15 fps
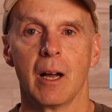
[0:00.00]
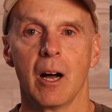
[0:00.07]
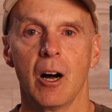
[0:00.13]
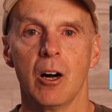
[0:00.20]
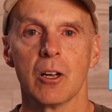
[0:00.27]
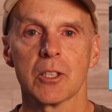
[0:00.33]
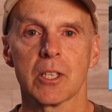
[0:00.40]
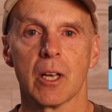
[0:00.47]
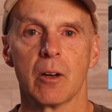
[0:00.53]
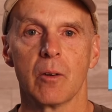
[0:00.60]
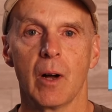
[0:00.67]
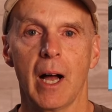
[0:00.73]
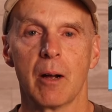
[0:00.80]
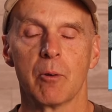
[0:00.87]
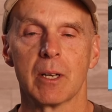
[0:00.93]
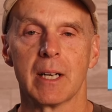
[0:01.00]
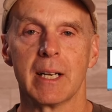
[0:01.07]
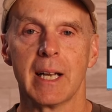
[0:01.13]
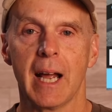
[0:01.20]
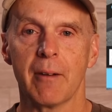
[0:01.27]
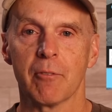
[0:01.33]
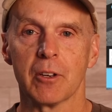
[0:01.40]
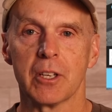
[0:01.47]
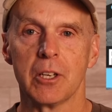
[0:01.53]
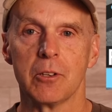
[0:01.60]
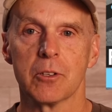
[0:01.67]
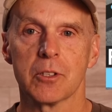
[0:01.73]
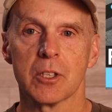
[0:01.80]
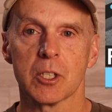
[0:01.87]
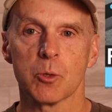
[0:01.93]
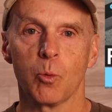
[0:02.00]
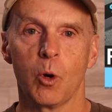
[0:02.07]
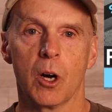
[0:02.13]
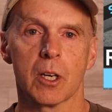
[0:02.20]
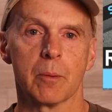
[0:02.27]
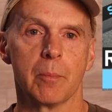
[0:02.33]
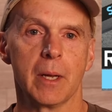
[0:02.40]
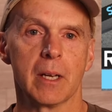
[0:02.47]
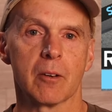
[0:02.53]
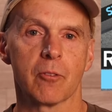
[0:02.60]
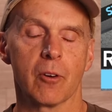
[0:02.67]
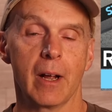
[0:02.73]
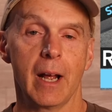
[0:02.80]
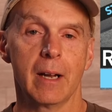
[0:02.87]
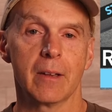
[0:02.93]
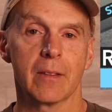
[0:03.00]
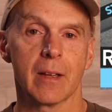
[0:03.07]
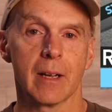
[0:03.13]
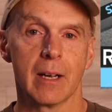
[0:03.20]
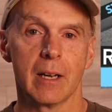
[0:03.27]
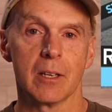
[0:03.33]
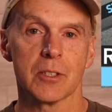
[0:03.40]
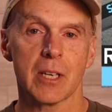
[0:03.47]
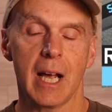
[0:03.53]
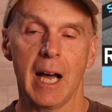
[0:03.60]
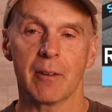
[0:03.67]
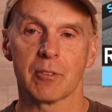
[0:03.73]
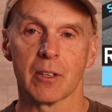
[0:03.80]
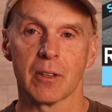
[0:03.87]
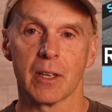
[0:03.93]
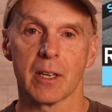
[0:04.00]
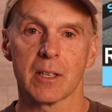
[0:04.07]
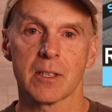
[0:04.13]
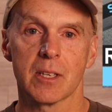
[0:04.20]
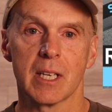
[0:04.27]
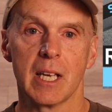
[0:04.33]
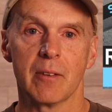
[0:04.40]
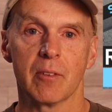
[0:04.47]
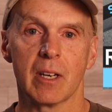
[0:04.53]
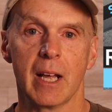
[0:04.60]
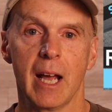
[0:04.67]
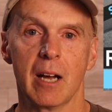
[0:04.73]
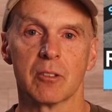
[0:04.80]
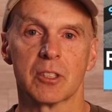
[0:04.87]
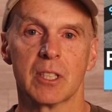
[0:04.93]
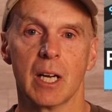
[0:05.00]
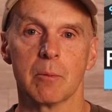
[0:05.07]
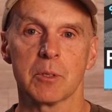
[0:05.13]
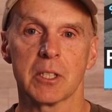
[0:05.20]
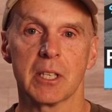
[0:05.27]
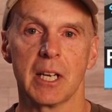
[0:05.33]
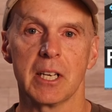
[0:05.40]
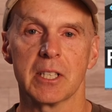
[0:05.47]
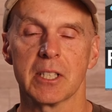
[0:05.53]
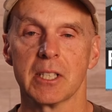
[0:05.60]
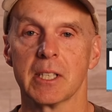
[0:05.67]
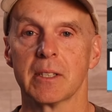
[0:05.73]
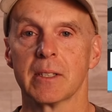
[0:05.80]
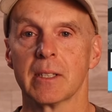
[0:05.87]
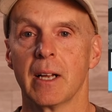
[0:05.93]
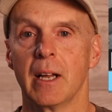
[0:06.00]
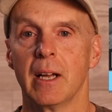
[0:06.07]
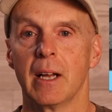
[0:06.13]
Also, I would never use this water meter for anything else after this, given how dump station